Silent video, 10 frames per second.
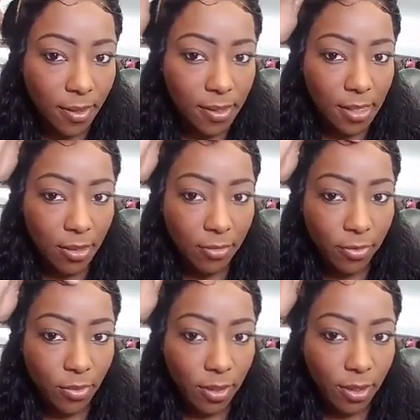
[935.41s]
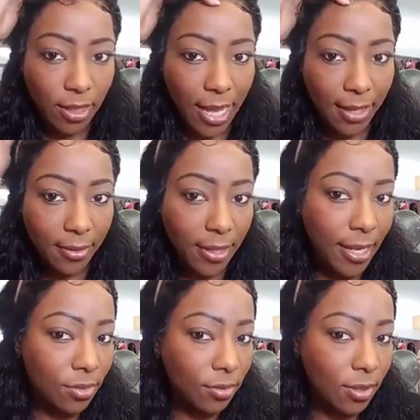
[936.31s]
So if you want a lighter,
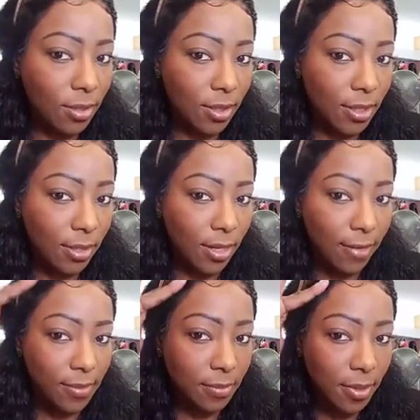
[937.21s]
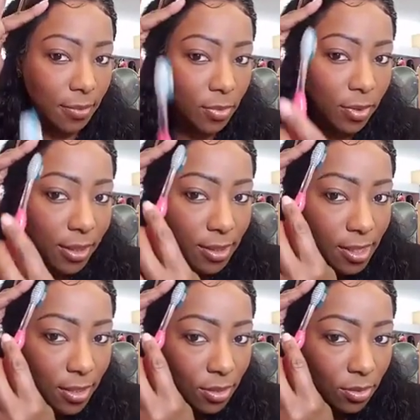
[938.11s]
natural look, then you have to be more
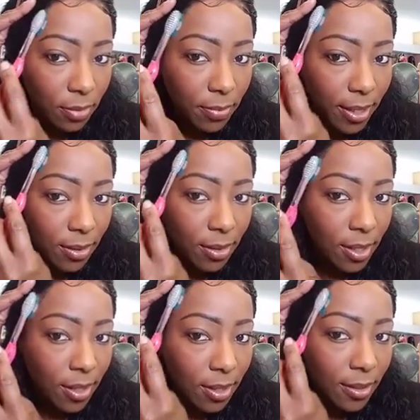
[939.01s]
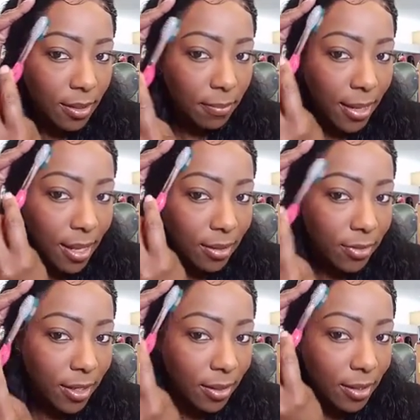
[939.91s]
intentional about the amount of
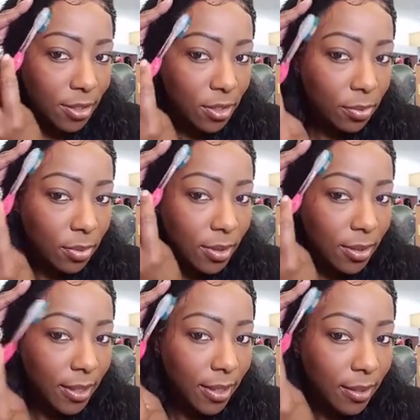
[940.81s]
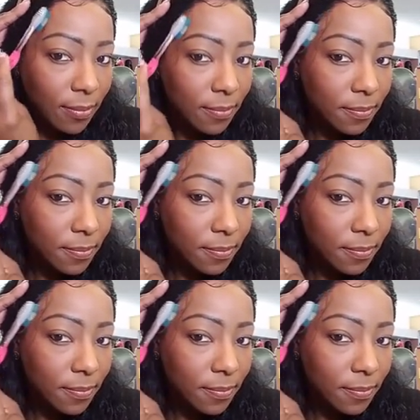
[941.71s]
hair that you're pulling down.